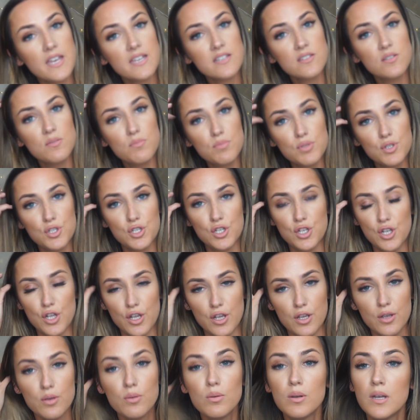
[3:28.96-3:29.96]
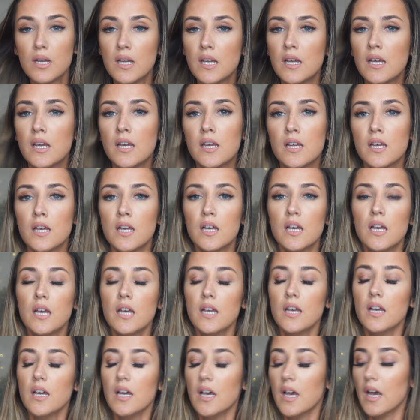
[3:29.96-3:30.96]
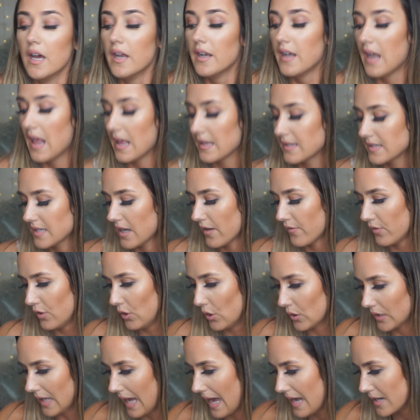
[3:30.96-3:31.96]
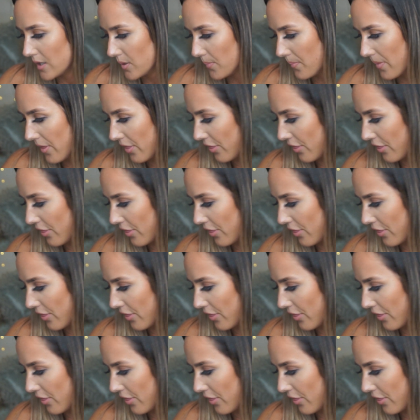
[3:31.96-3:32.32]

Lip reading: that is number two. Let's have a look at number